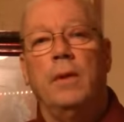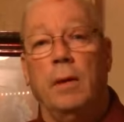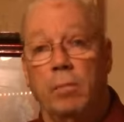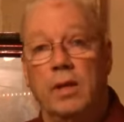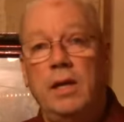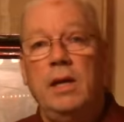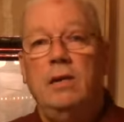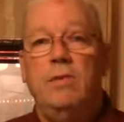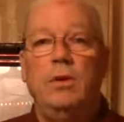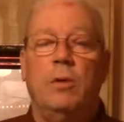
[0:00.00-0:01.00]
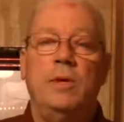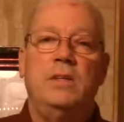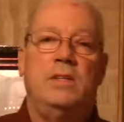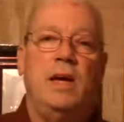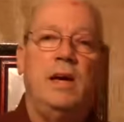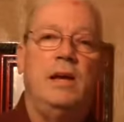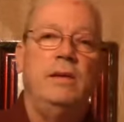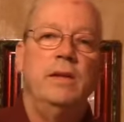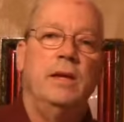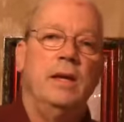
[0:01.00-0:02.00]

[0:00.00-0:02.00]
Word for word: and believe and you'll be saved.